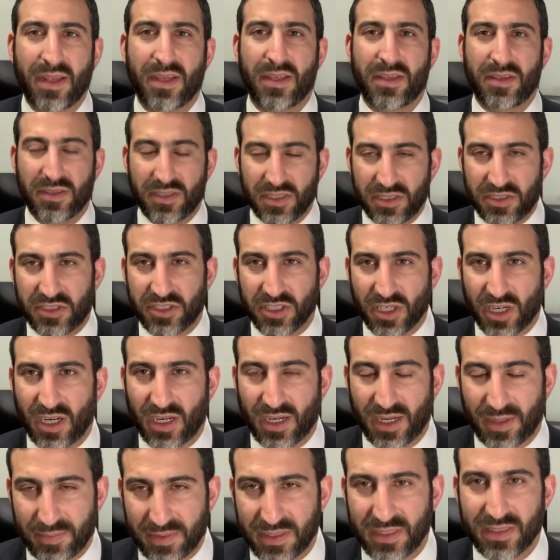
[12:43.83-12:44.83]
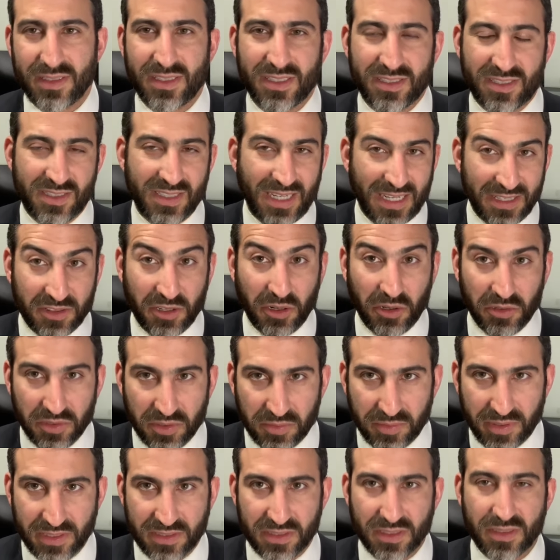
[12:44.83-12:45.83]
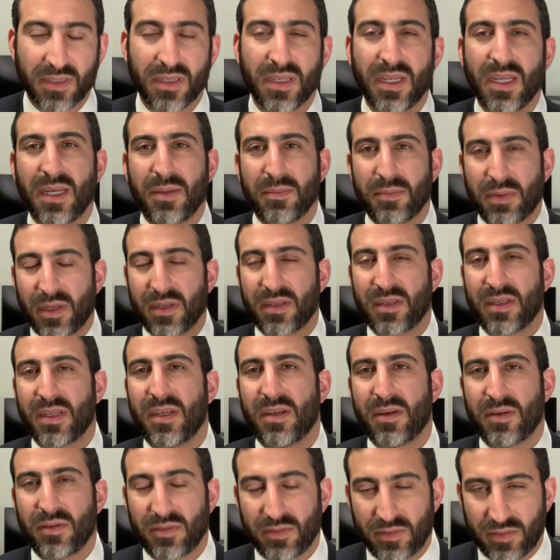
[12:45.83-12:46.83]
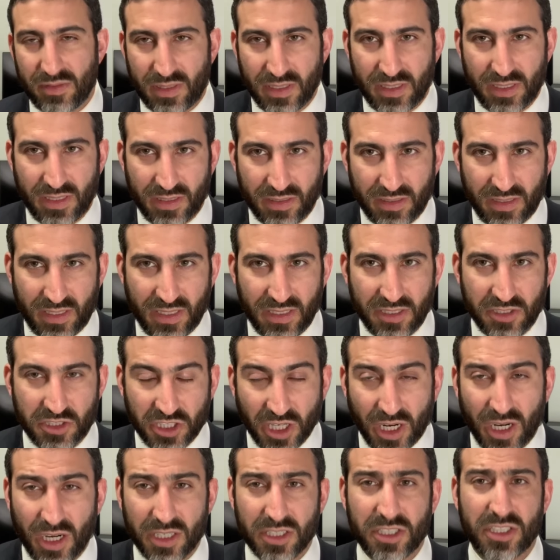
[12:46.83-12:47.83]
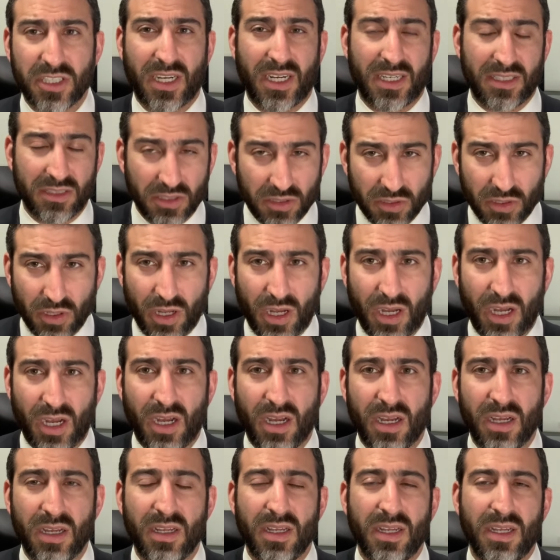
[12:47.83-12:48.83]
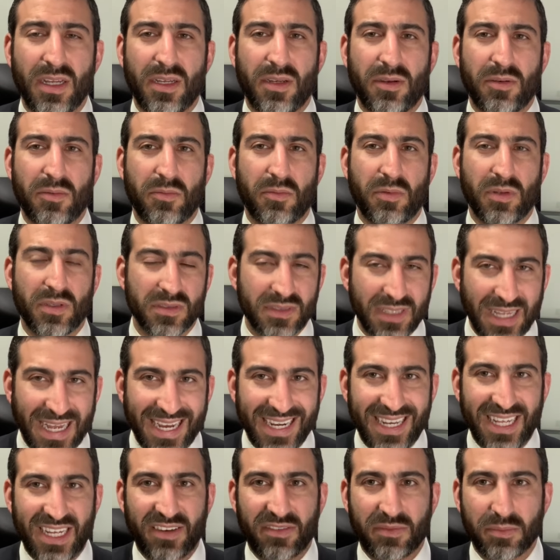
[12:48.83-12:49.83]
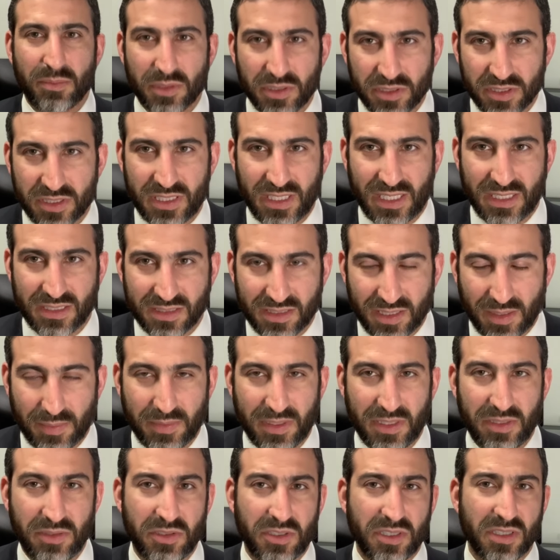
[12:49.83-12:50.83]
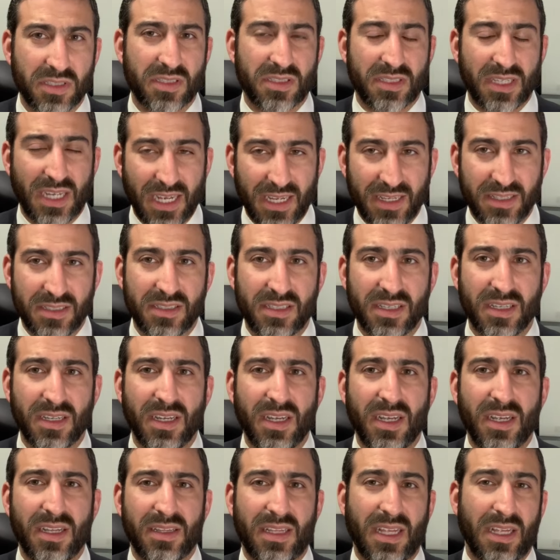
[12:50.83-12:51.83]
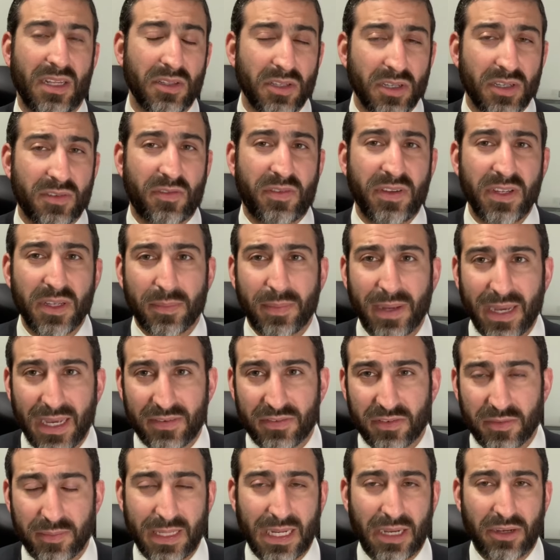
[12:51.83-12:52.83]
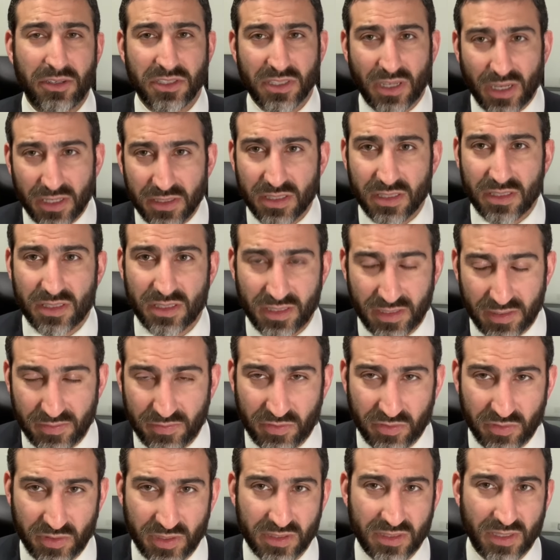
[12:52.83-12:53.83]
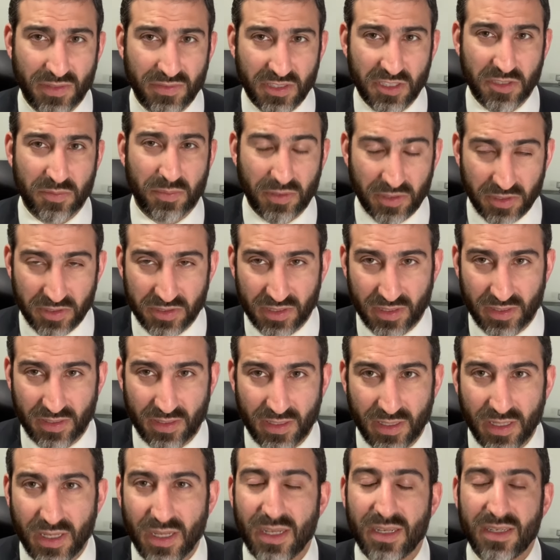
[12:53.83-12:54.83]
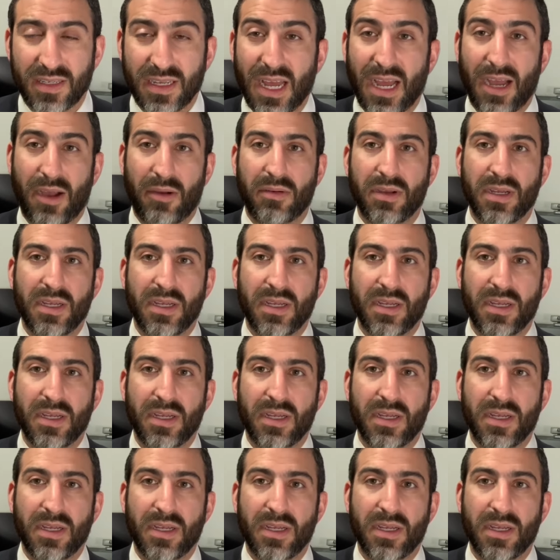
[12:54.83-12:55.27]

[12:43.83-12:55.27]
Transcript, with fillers: the judge, I mean, this is not the only reason, but the judge and the law will not have mercy on somebody who just says that, look, feel bad for me, I was under the influence of this person. Now,